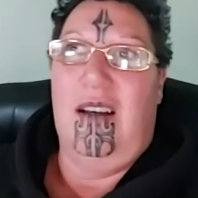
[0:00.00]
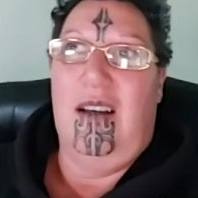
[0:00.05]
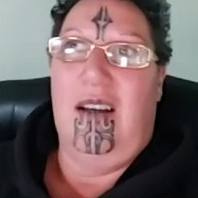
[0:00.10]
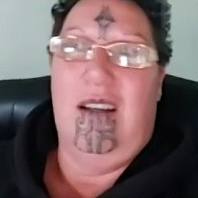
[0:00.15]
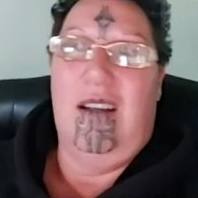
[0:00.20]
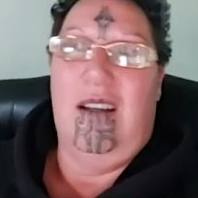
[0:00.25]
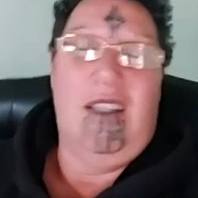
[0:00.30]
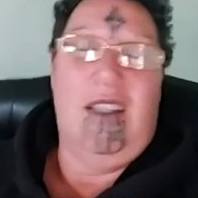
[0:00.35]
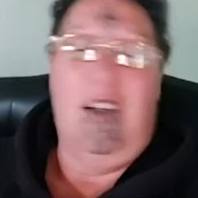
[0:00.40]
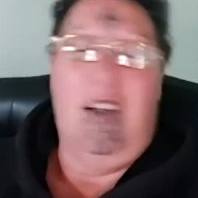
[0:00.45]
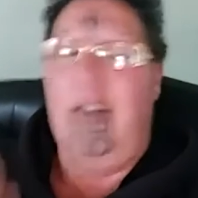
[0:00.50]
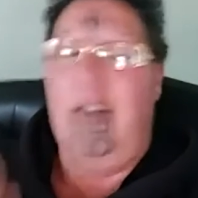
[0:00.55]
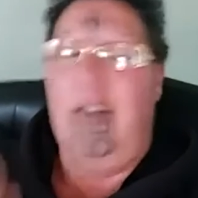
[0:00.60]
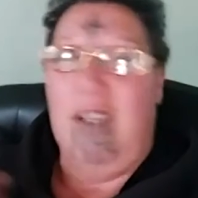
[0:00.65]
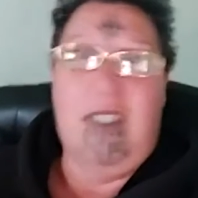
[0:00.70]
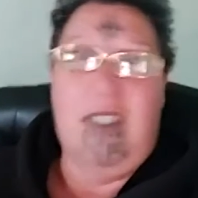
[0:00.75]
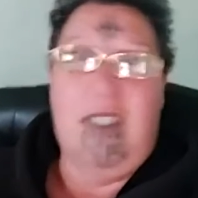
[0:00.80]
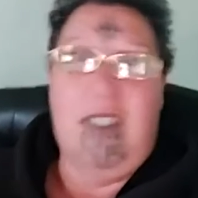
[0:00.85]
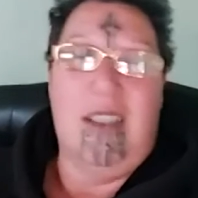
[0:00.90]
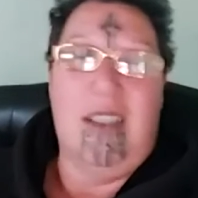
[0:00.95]
I don't know if I
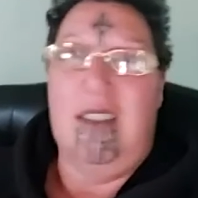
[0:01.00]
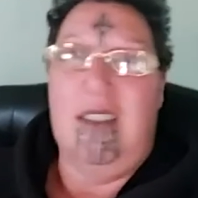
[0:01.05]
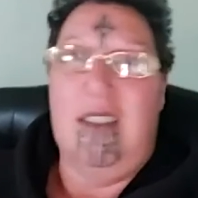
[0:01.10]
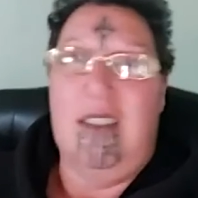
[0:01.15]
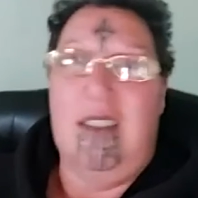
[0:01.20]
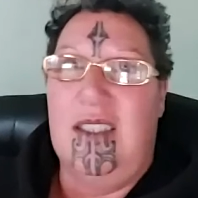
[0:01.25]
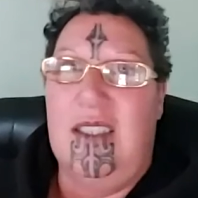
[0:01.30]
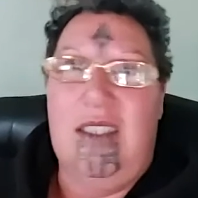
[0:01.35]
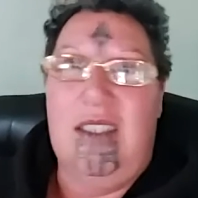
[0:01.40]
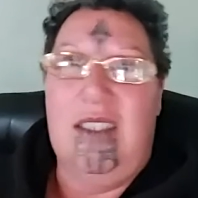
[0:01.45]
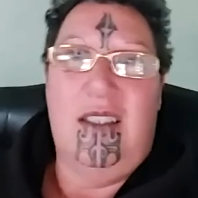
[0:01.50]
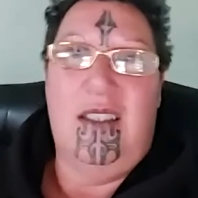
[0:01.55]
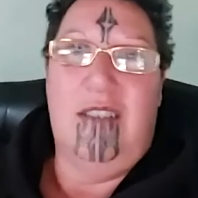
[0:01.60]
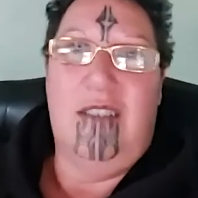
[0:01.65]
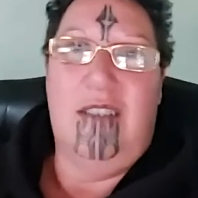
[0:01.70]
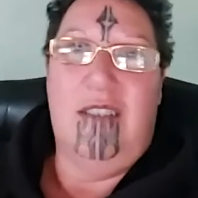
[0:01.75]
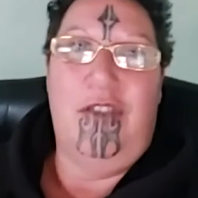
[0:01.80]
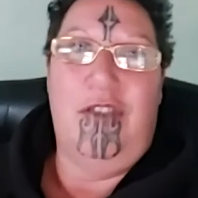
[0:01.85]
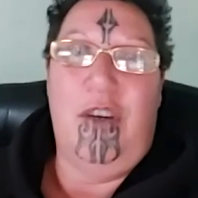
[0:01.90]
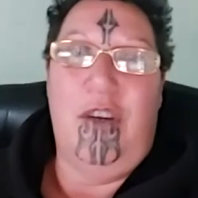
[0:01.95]
can sit in it
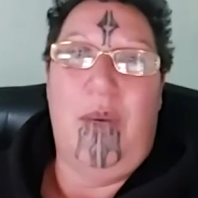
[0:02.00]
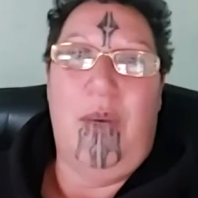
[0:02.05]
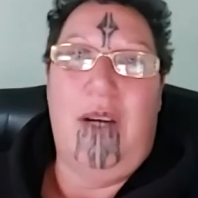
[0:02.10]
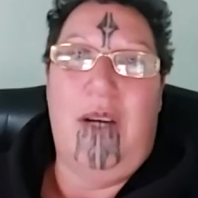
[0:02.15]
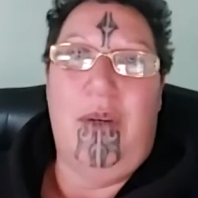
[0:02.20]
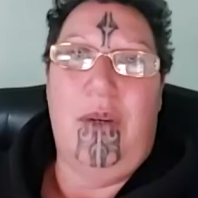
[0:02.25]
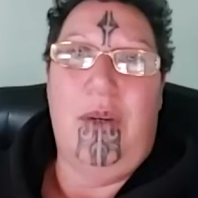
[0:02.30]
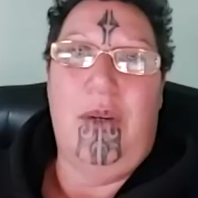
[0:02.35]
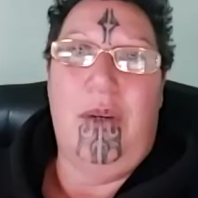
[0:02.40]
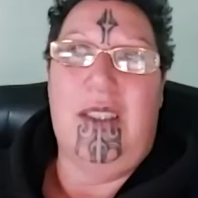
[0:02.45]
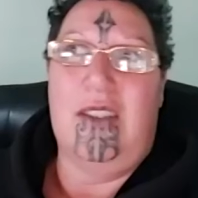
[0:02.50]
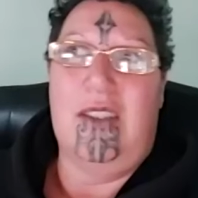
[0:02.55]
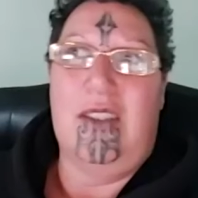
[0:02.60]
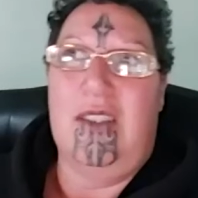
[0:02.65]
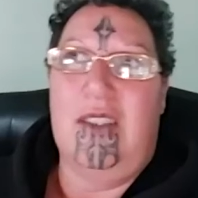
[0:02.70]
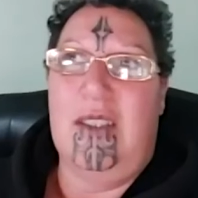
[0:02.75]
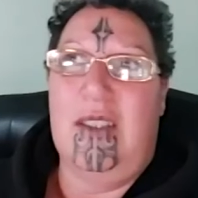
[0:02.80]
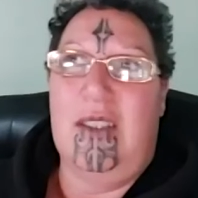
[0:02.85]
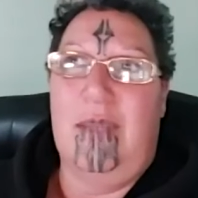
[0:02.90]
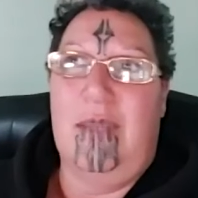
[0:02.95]
very well because it's not
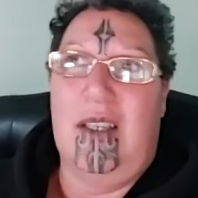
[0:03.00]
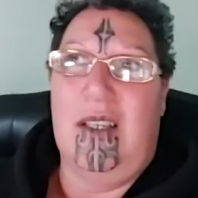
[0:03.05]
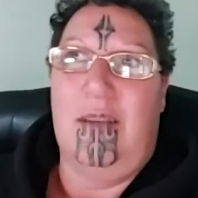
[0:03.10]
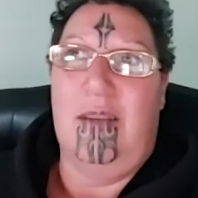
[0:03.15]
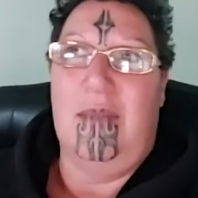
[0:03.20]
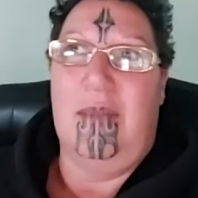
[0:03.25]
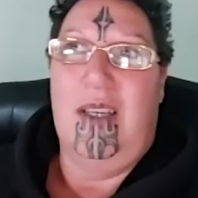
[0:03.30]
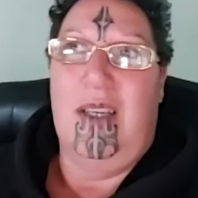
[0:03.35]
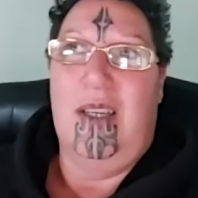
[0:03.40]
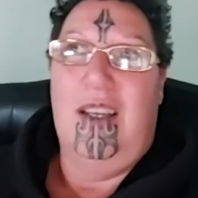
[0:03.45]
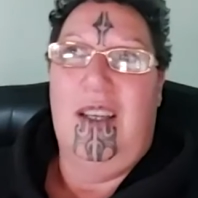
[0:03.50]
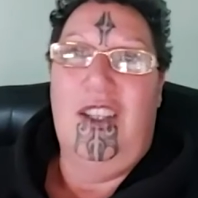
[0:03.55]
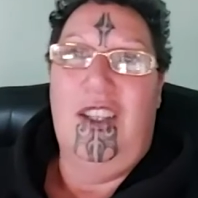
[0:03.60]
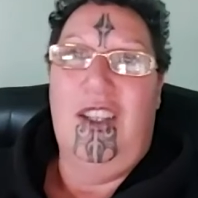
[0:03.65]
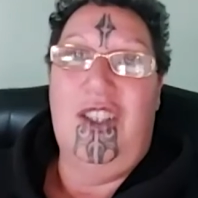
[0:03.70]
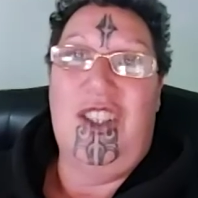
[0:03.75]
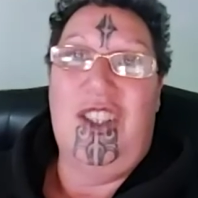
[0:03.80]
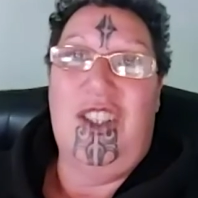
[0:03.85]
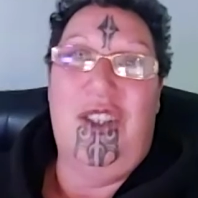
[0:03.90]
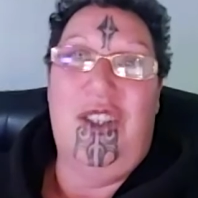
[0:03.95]
something I'm
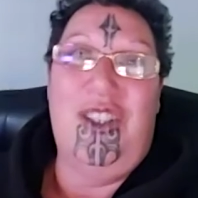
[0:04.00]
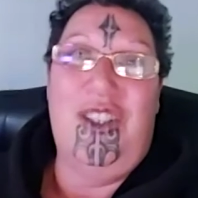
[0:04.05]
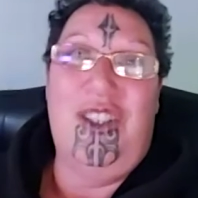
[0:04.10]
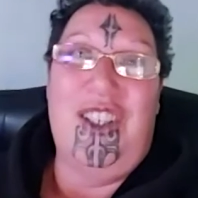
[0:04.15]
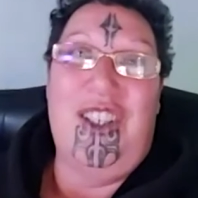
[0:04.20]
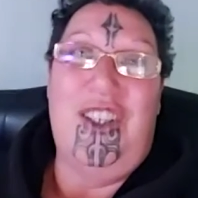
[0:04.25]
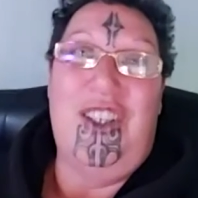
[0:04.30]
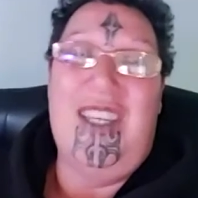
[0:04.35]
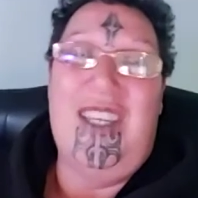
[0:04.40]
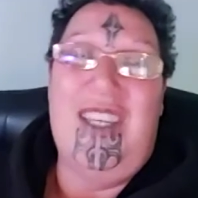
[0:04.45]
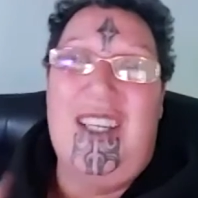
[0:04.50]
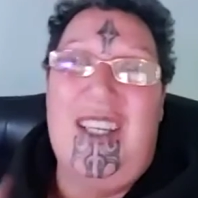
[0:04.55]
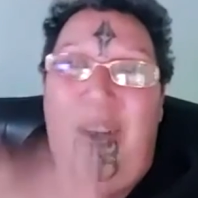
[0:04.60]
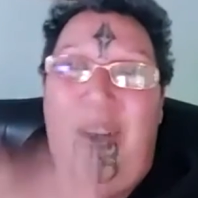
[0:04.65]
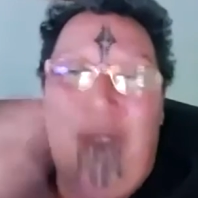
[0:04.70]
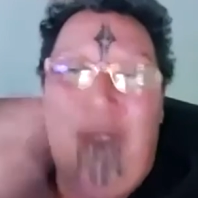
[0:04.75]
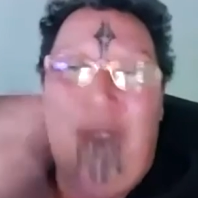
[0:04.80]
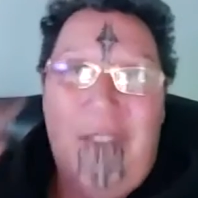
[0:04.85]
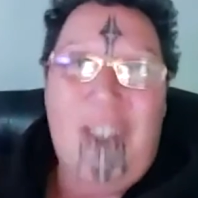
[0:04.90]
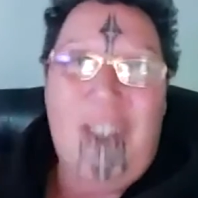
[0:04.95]
used to. So yeah,
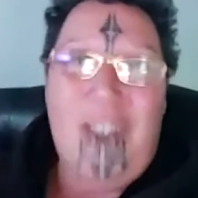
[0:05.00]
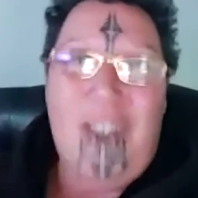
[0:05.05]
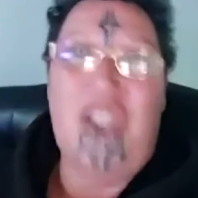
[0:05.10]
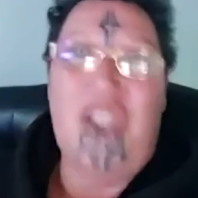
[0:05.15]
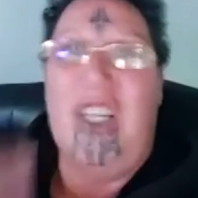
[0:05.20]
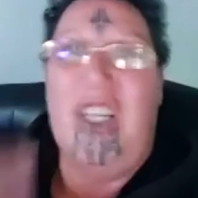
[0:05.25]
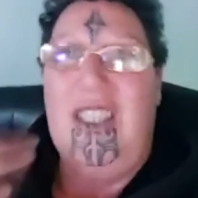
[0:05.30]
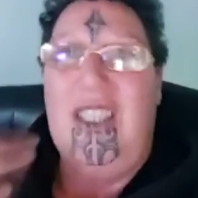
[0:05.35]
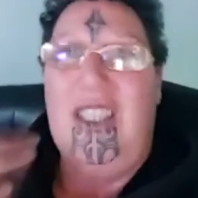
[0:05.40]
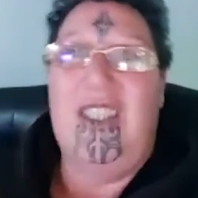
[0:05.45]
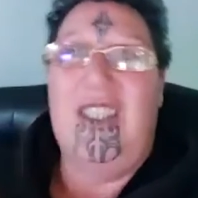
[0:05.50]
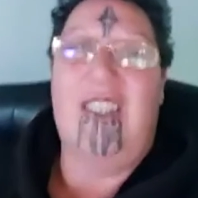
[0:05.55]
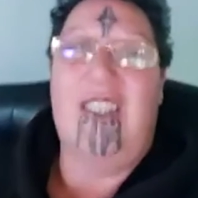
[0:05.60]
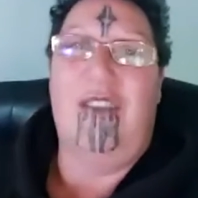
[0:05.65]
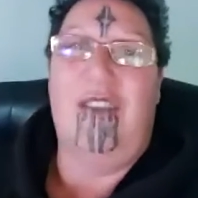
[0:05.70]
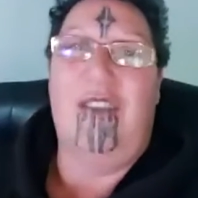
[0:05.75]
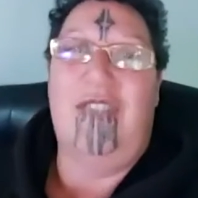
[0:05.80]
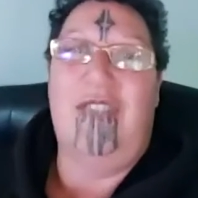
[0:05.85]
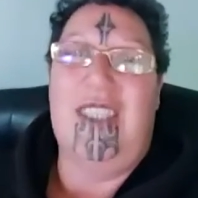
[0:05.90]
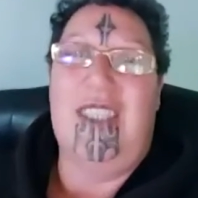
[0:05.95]
all of those changes
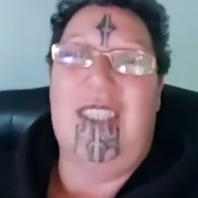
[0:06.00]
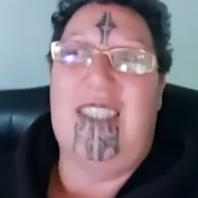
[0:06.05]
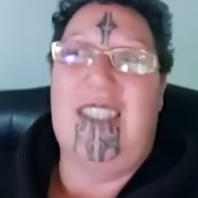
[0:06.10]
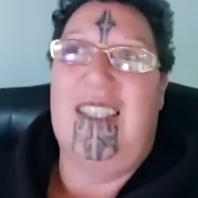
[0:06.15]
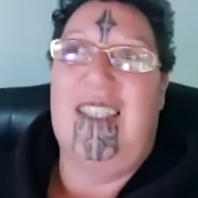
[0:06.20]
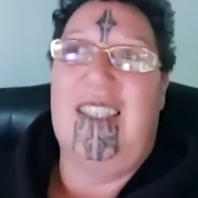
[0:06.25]
I've just,